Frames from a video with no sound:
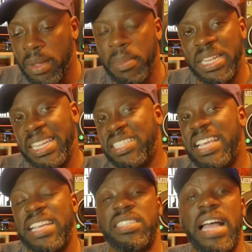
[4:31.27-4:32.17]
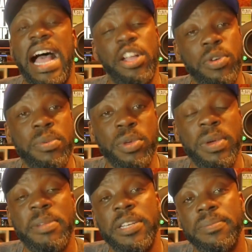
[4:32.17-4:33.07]
But in this case, I agree with the
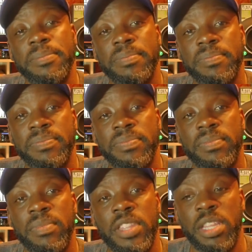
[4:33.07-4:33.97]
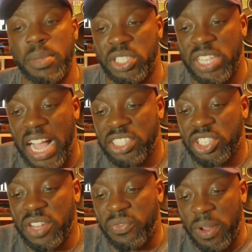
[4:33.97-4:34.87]
women. The
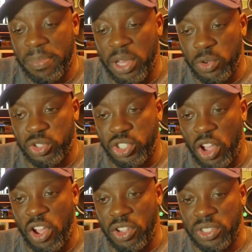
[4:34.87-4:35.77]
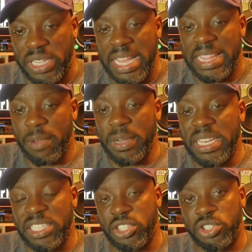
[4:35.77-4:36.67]
misogyny from those songs that we
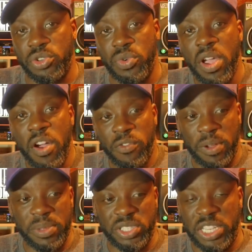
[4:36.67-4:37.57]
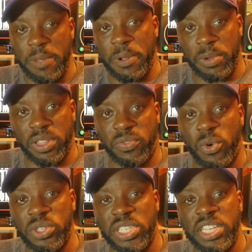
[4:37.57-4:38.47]
listen to, from the sleeping with the
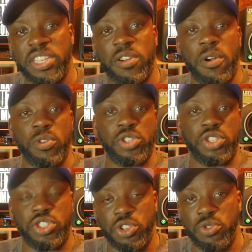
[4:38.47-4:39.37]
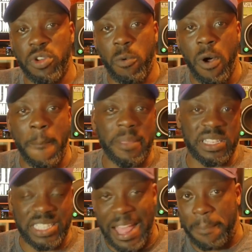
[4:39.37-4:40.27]
14-year-old to shooting a woman,
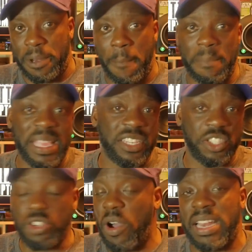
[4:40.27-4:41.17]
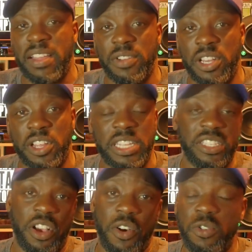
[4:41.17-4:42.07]
slapping a bitch. You know I never love
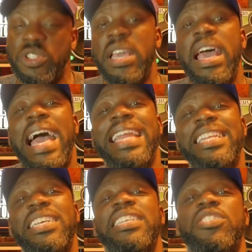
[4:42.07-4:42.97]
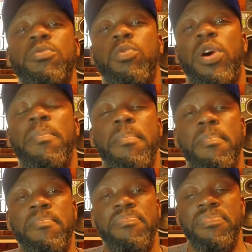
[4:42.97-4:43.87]
these hoes. And it is what